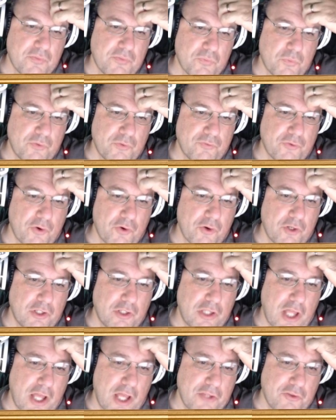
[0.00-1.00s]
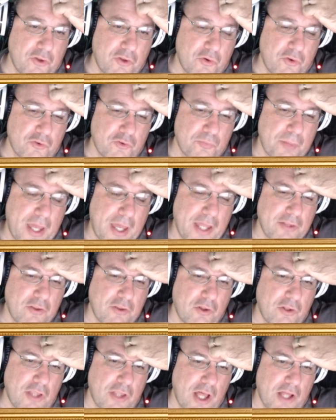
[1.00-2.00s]
refer to Londo as
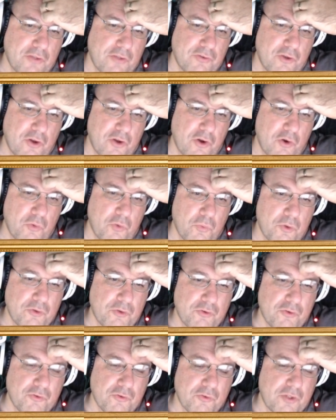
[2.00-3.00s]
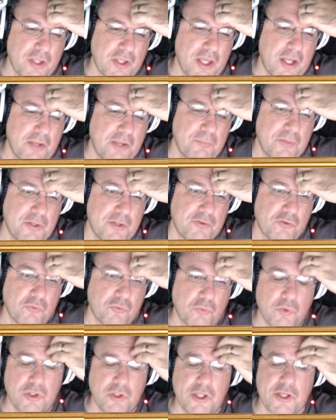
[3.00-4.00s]
Pando Londo, which is getting me to really